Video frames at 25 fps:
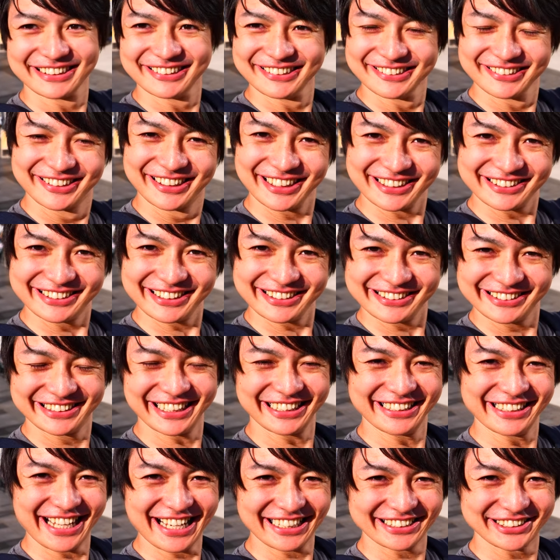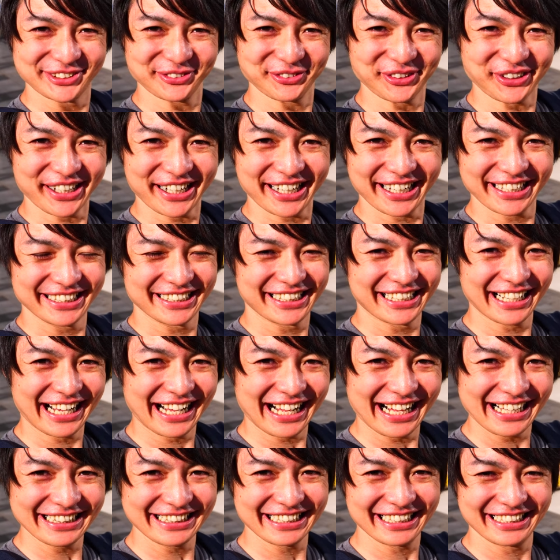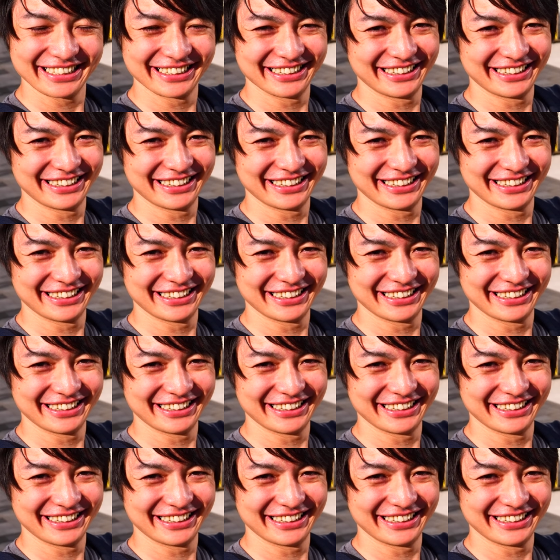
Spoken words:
so this is the next one I got.